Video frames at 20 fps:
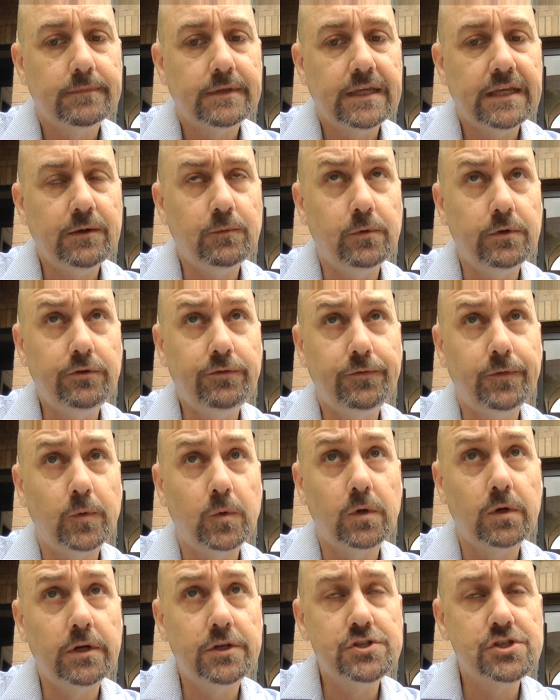It was
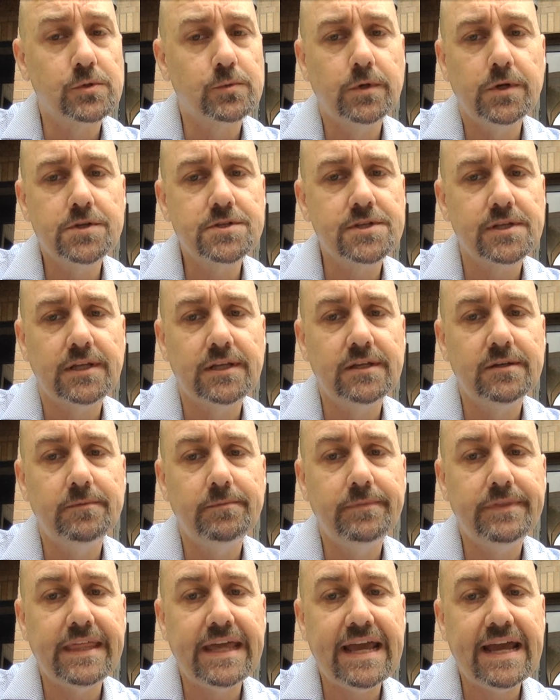for a
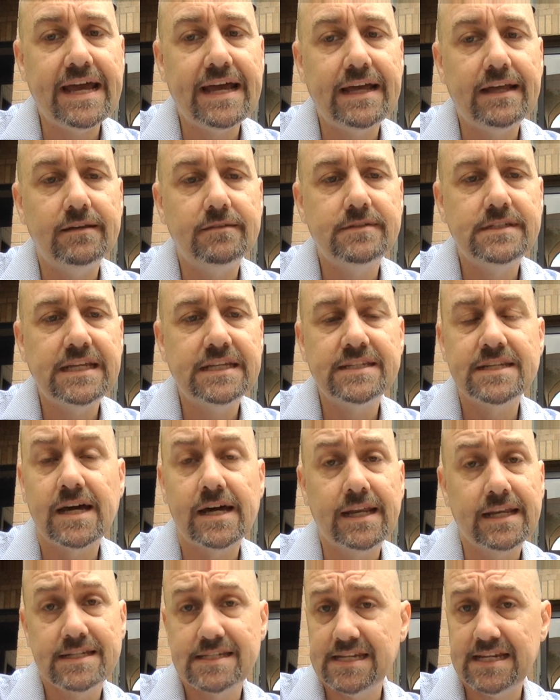Jerusalem that did
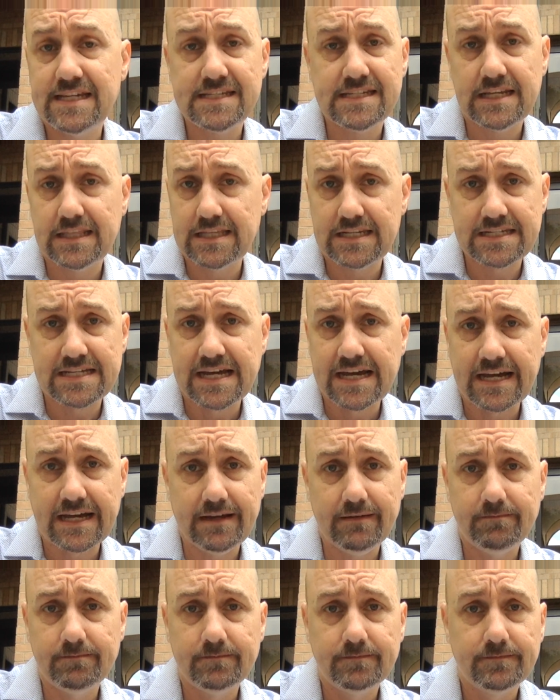not exist at the
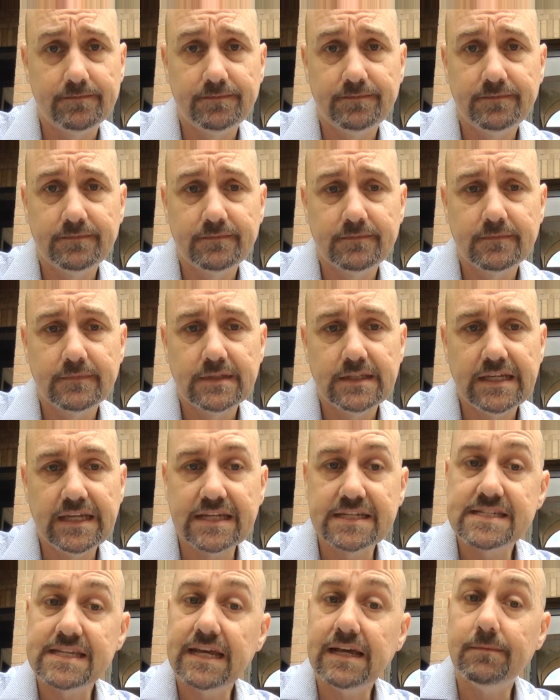time,
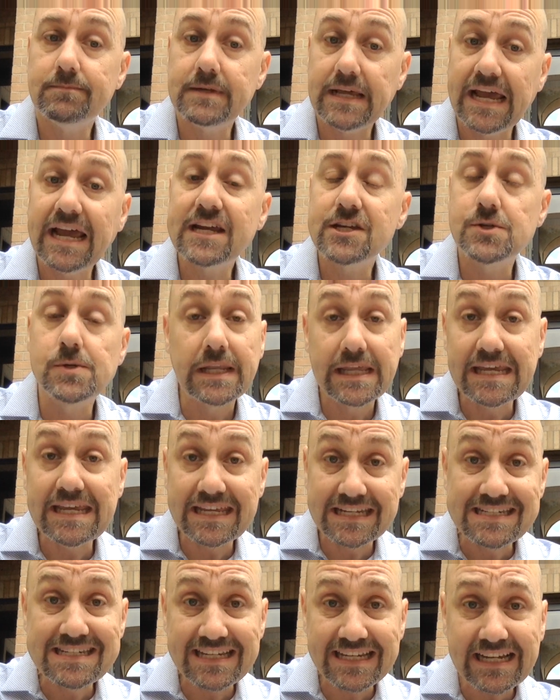except actually
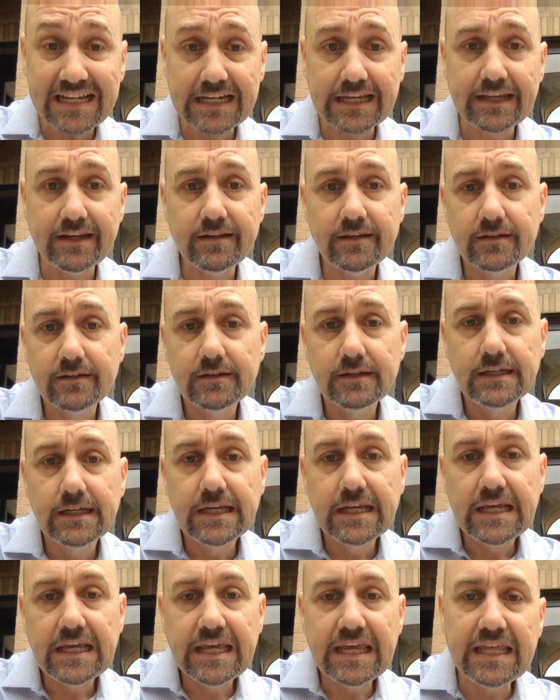it did.
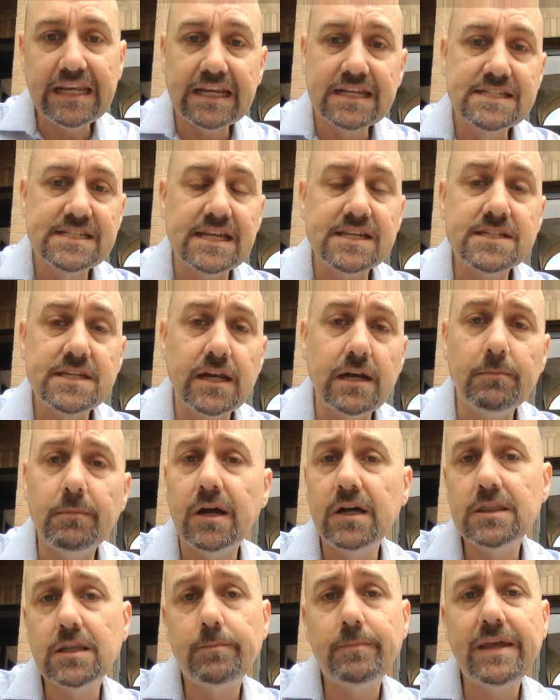It existed
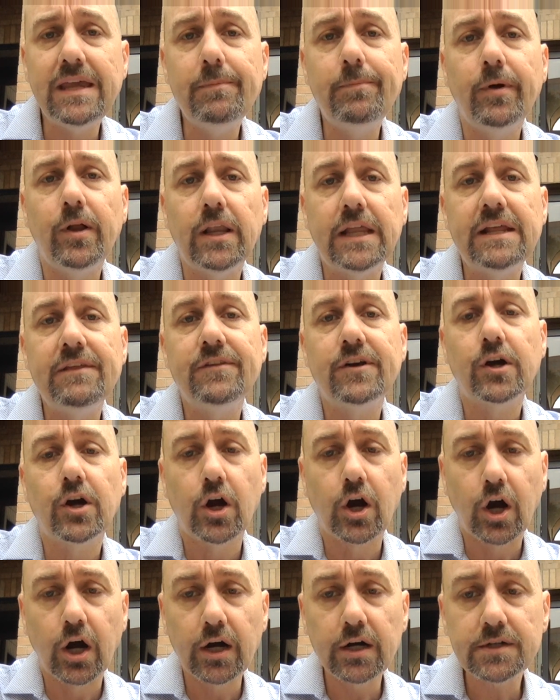among the people in their
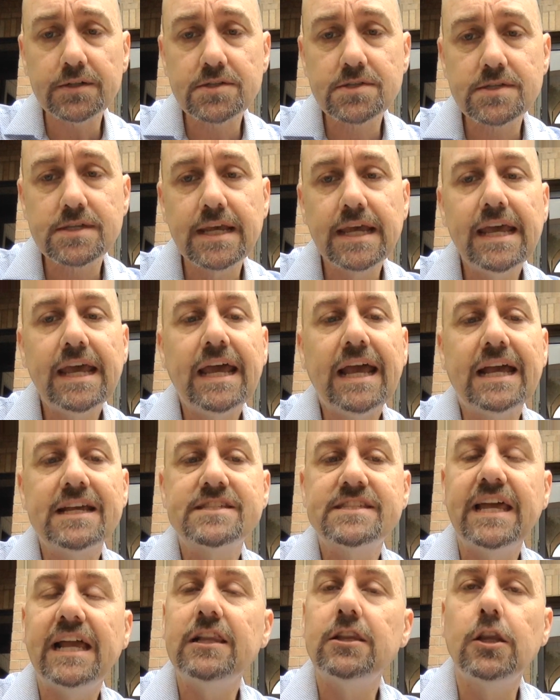hearts
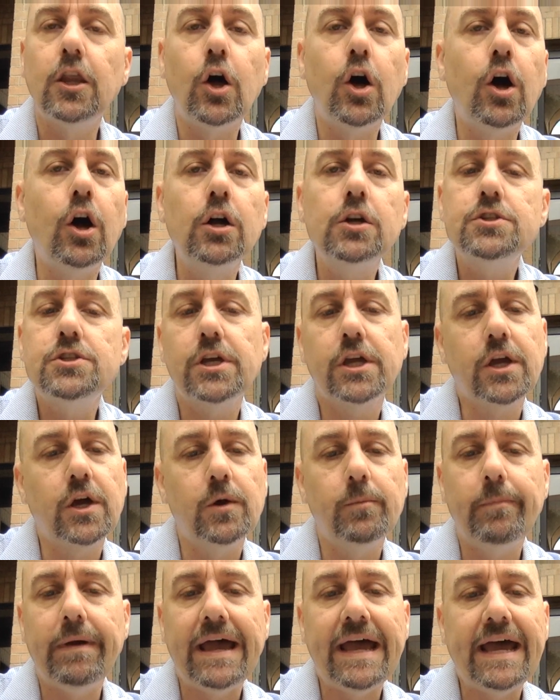as they longed to
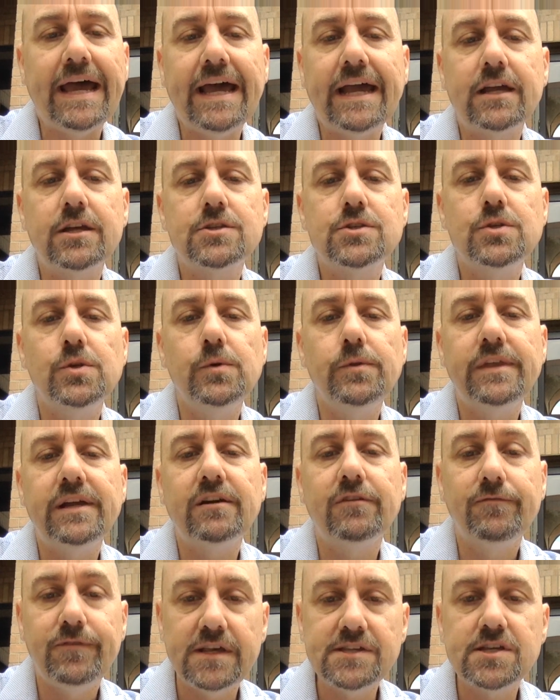go back to
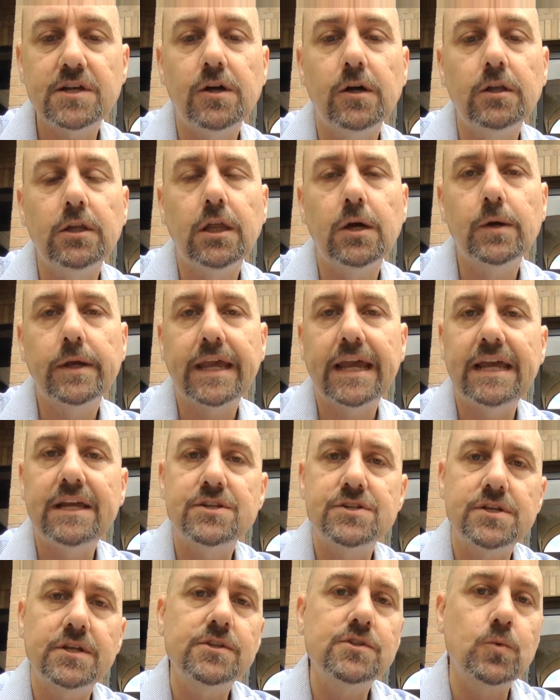their physical
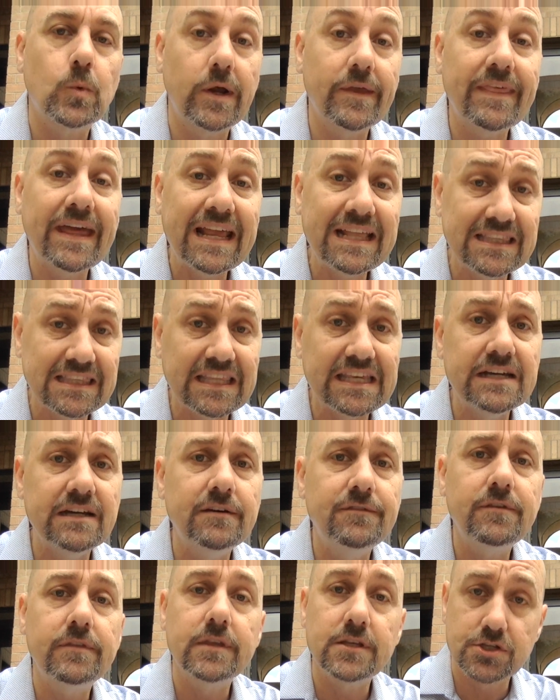locations where they
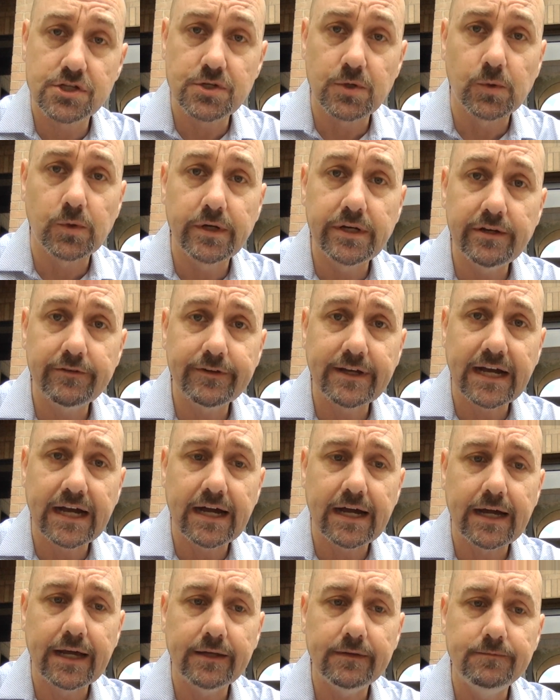lived the story of
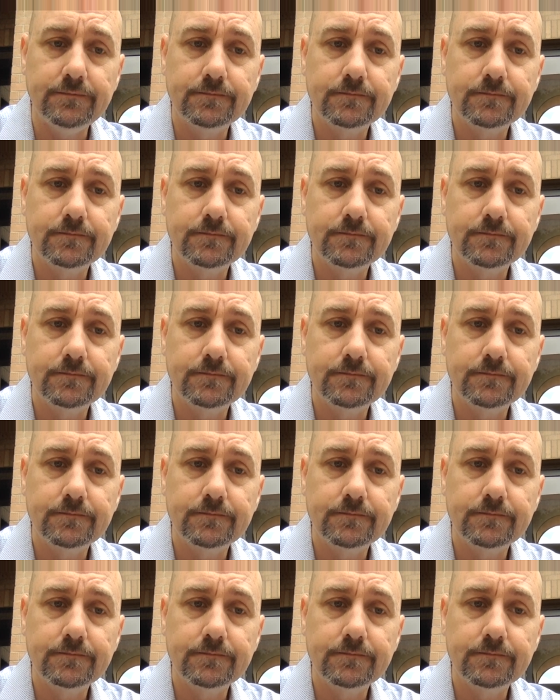God.